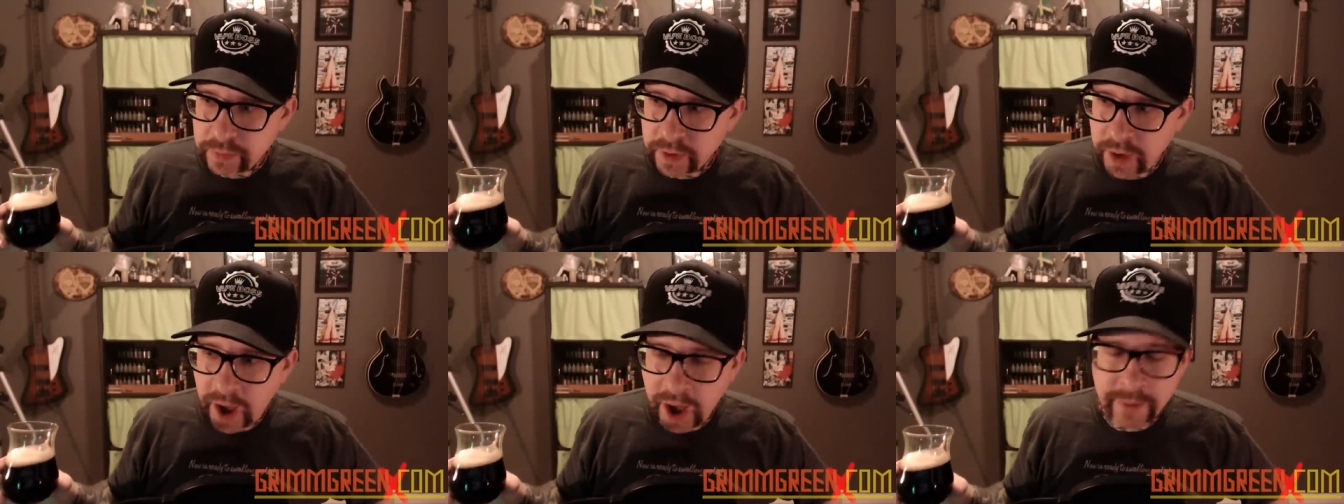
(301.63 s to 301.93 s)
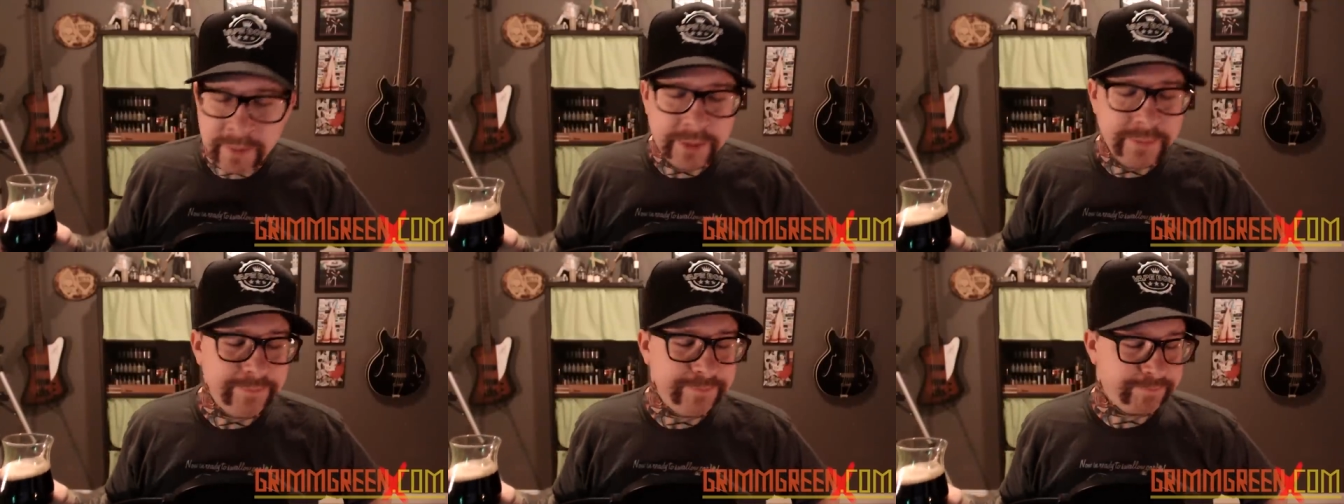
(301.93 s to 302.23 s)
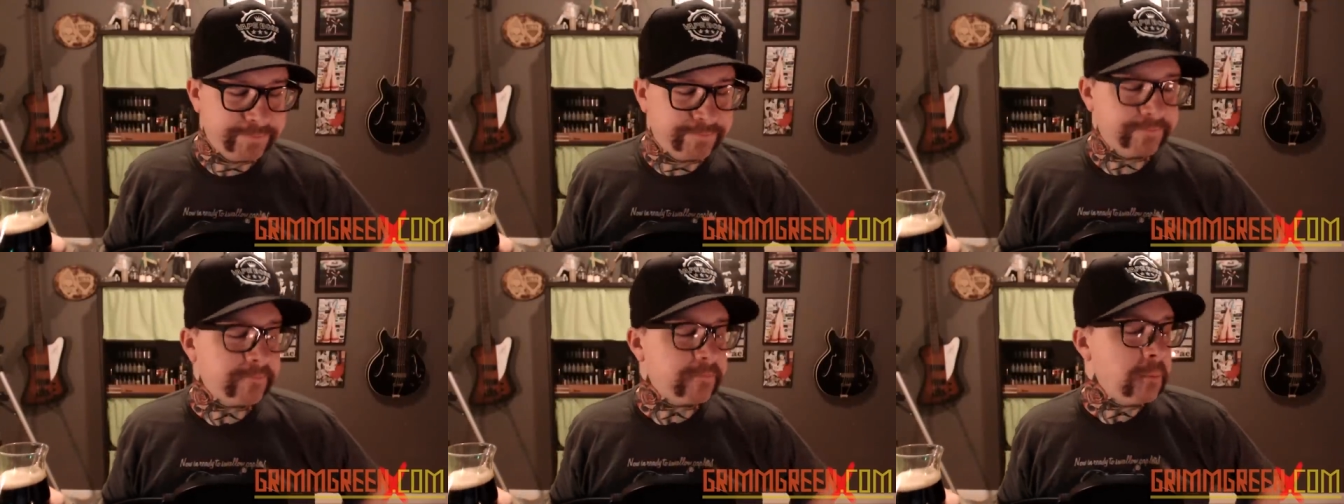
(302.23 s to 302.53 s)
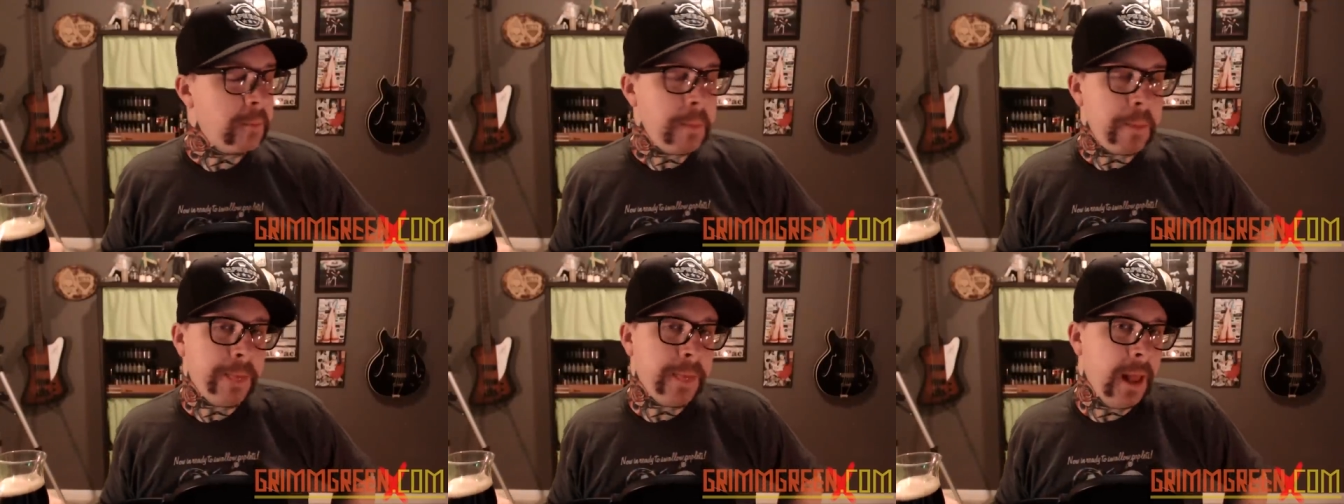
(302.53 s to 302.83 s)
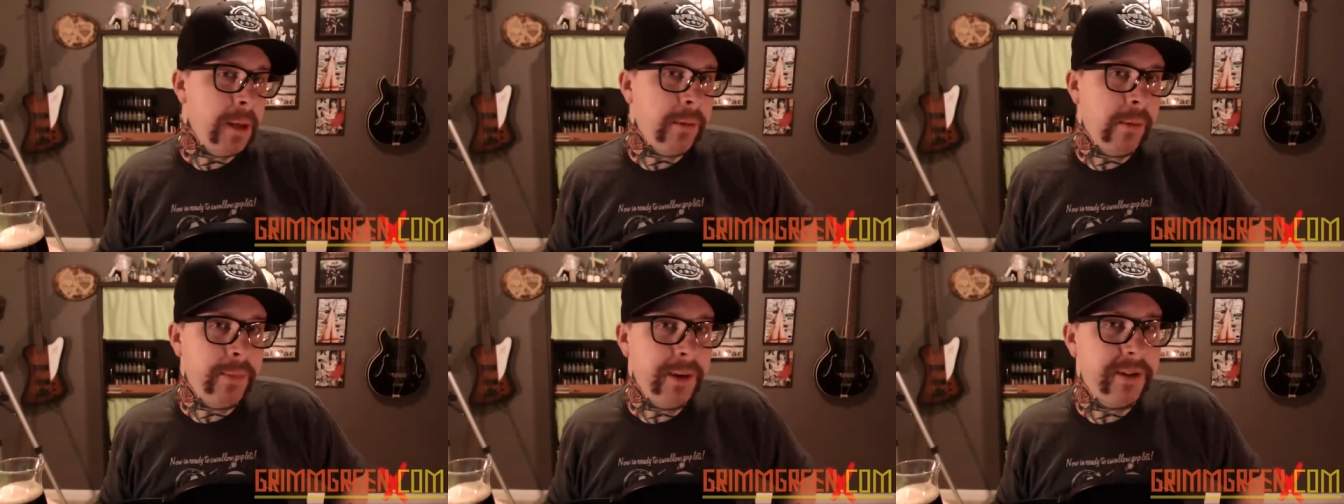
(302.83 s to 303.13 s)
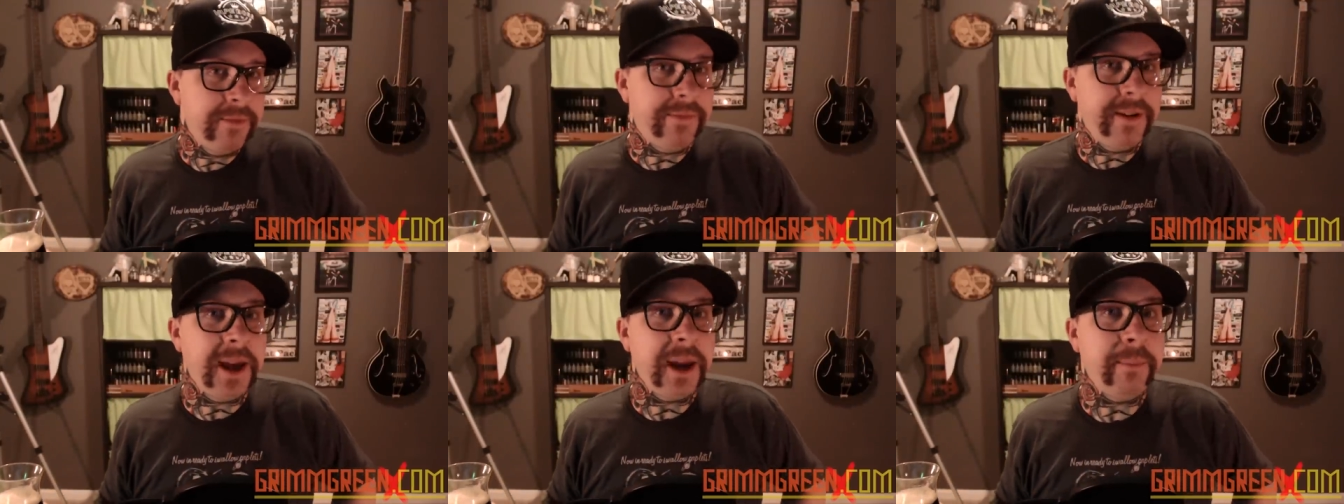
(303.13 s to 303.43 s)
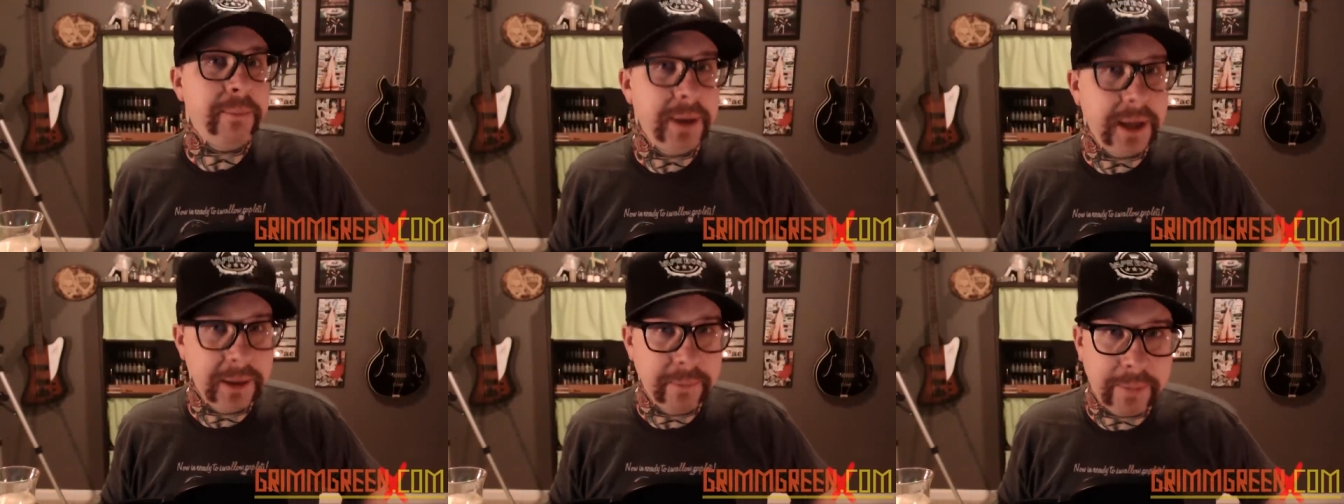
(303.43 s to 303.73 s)
I'm a I'm a big fan of
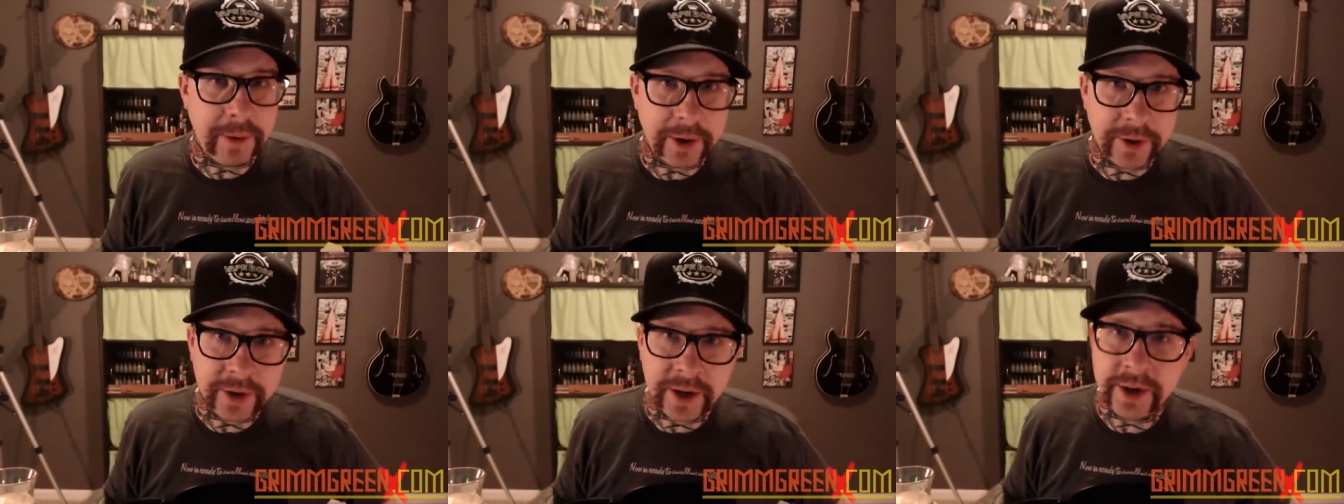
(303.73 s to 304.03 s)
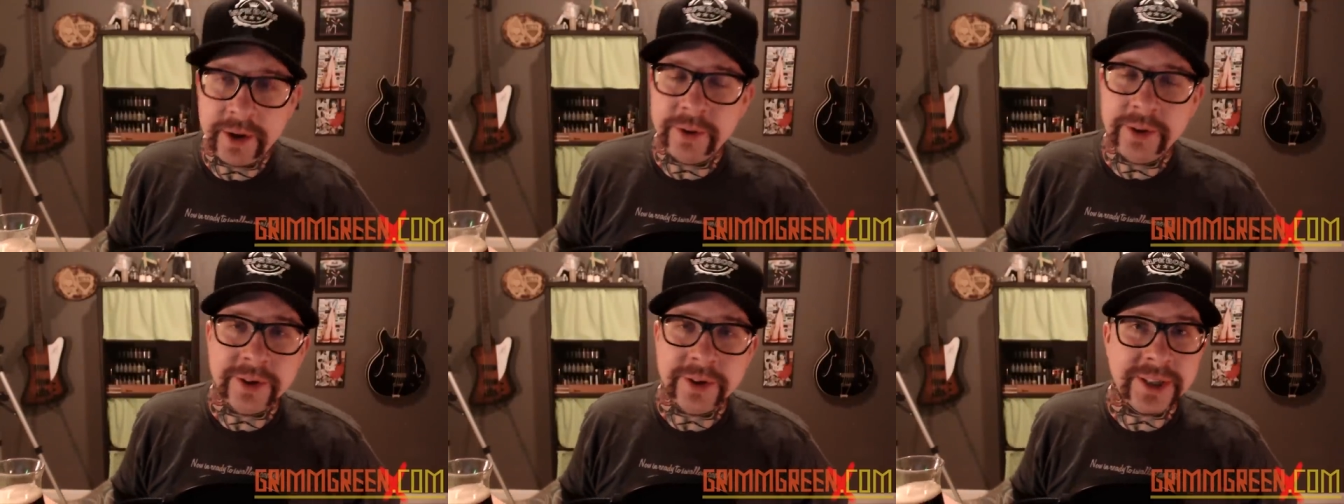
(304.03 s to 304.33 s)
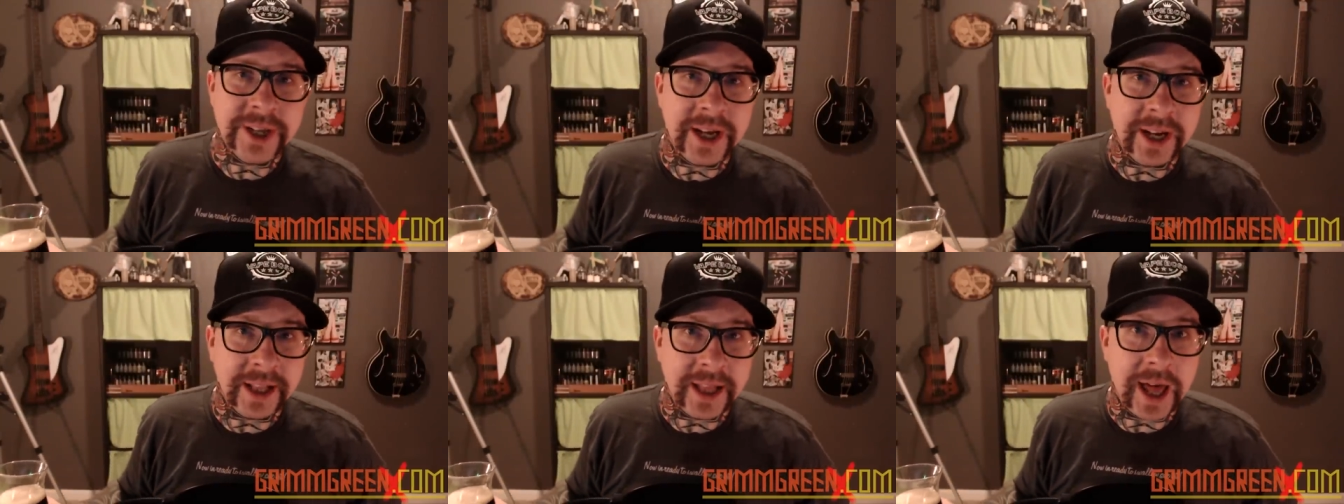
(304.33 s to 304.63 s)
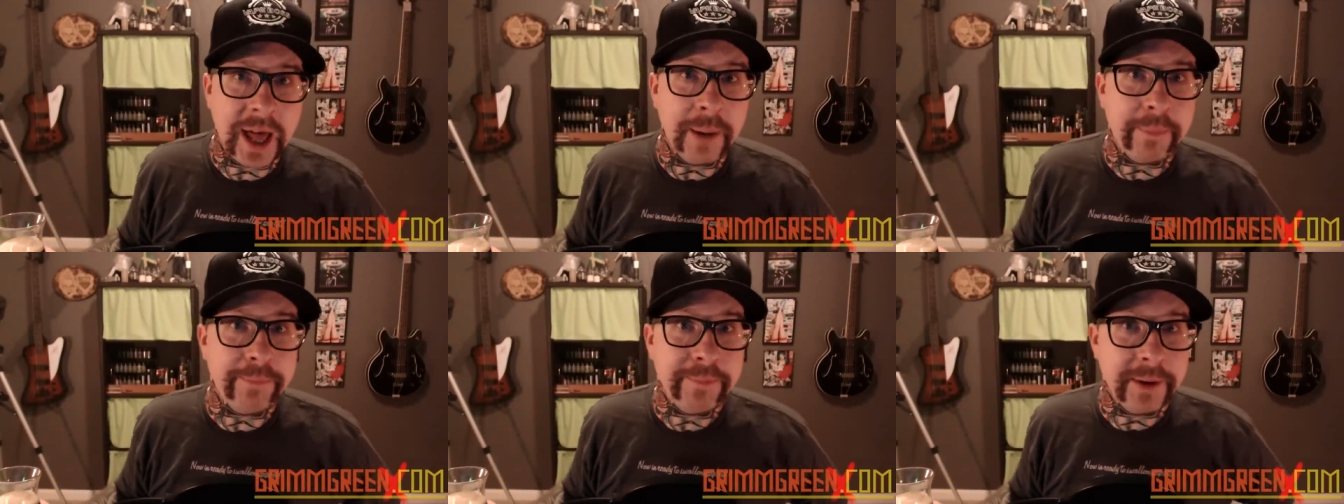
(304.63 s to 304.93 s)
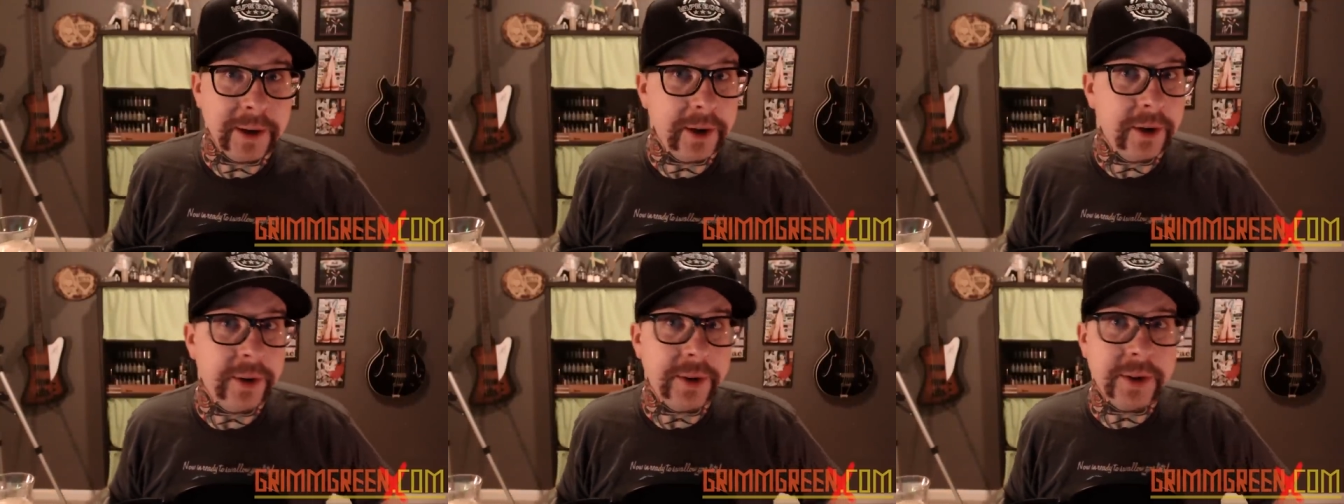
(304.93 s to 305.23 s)
peanut butter, and I know there's not a lot of you know